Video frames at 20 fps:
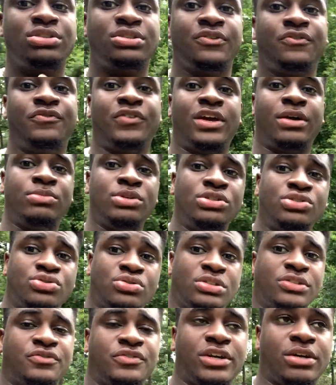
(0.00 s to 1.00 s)
to the family.
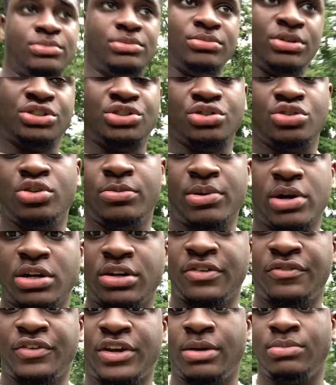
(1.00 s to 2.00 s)
Join the family. Make sure you're a part of
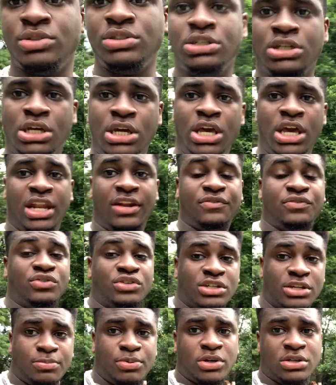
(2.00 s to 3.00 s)
the family. And if you're
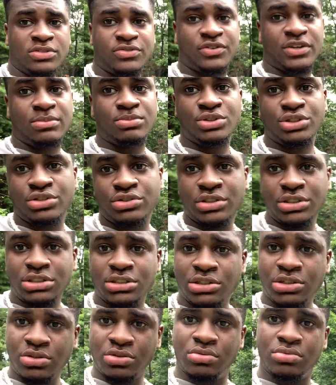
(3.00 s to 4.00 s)
already a part of the family, you already
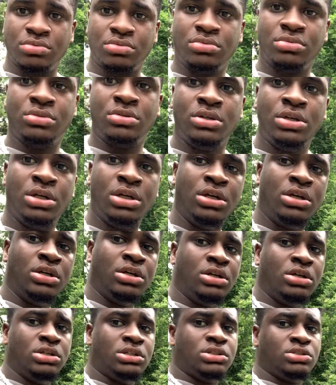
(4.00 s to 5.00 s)
know.
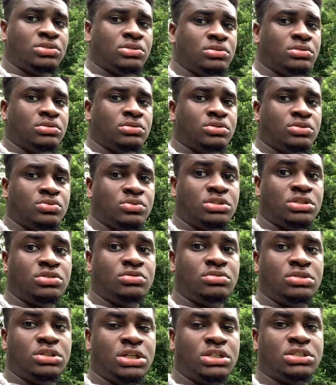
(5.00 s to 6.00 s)
So we'll see
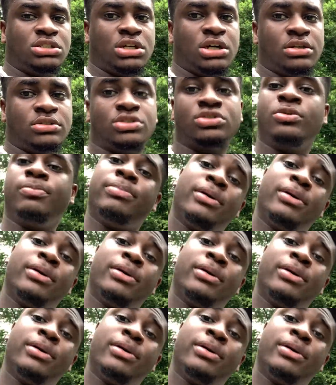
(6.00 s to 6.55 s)
you next time. So